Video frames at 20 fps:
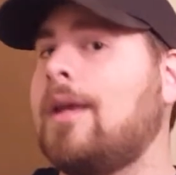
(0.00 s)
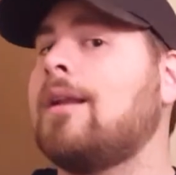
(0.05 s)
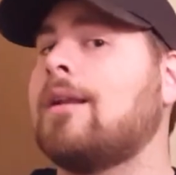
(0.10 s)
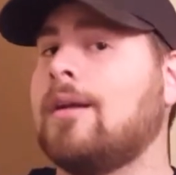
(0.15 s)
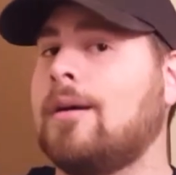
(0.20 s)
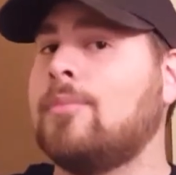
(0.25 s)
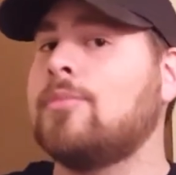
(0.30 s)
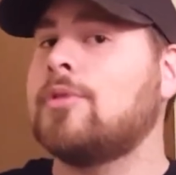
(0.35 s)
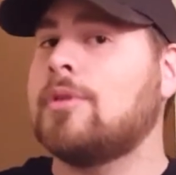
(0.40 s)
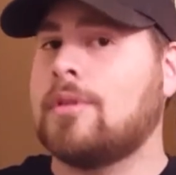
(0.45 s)

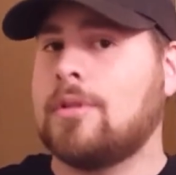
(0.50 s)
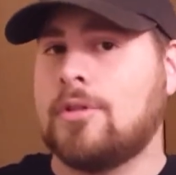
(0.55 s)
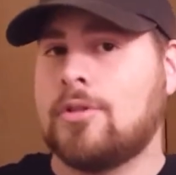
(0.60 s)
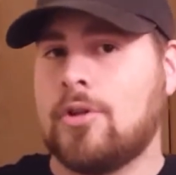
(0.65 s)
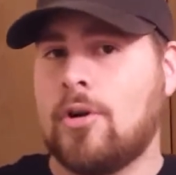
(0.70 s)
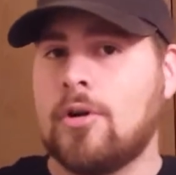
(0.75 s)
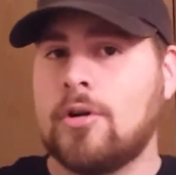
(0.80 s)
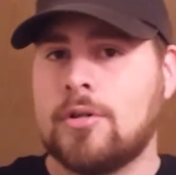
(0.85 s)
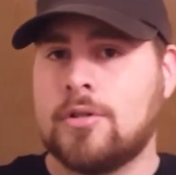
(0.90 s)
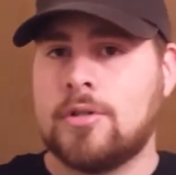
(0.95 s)
it comes with the
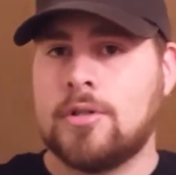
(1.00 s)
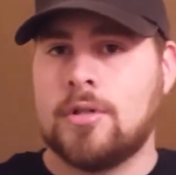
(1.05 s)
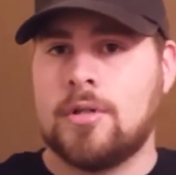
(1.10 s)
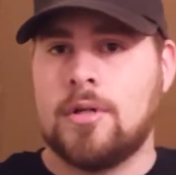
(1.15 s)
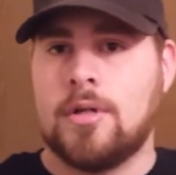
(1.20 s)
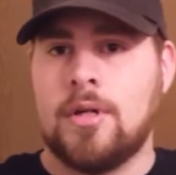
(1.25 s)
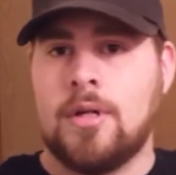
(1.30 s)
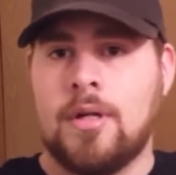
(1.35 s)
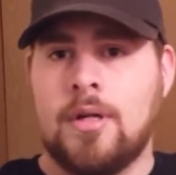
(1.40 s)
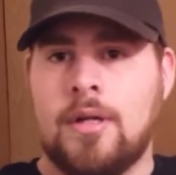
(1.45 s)
charger.
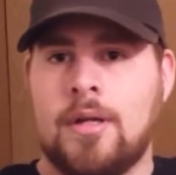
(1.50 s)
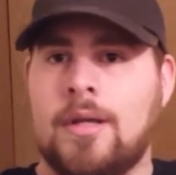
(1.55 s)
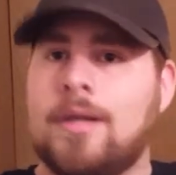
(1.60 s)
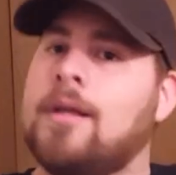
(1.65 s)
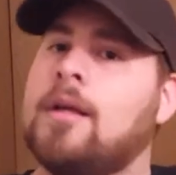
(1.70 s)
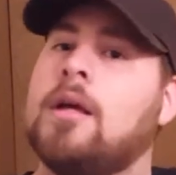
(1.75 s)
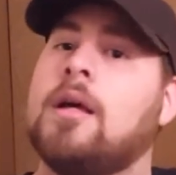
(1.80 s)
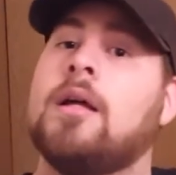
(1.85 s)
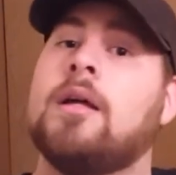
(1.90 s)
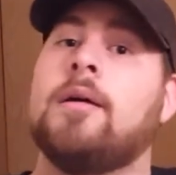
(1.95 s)

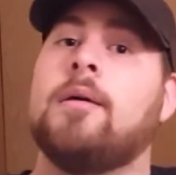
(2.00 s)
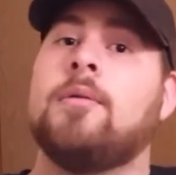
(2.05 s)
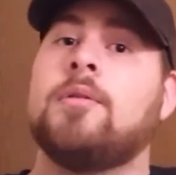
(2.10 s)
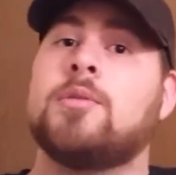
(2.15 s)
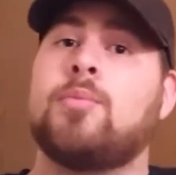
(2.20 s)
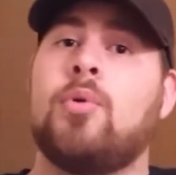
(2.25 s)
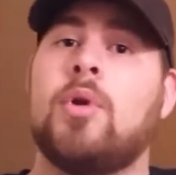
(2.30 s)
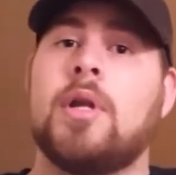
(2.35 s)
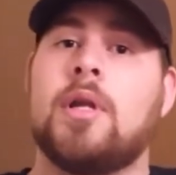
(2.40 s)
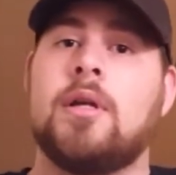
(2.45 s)

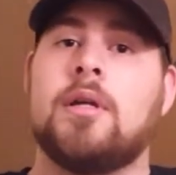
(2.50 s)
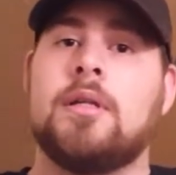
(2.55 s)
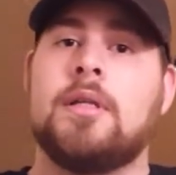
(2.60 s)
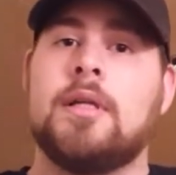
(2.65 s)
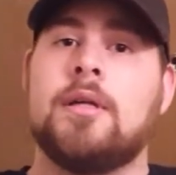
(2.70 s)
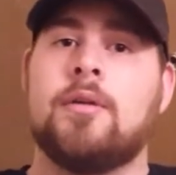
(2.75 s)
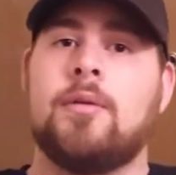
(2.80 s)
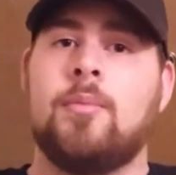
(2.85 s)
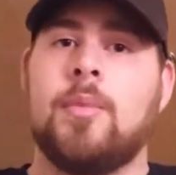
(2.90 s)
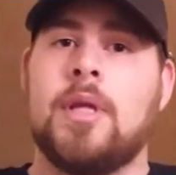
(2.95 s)
It's a pretty good
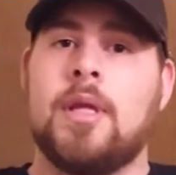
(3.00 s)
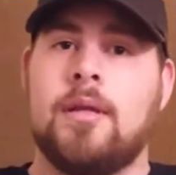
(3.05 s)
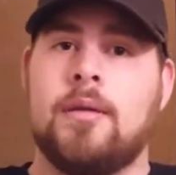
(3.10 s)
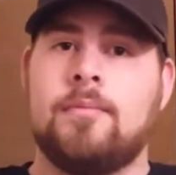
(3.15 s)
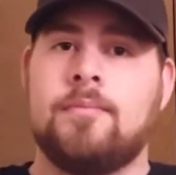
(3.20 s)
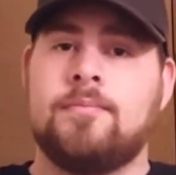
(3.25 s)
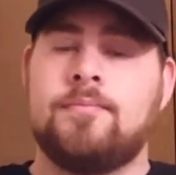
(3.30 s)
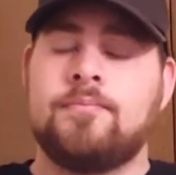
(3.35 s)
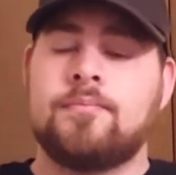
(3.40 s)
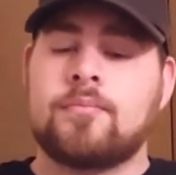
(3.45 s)
deal to me.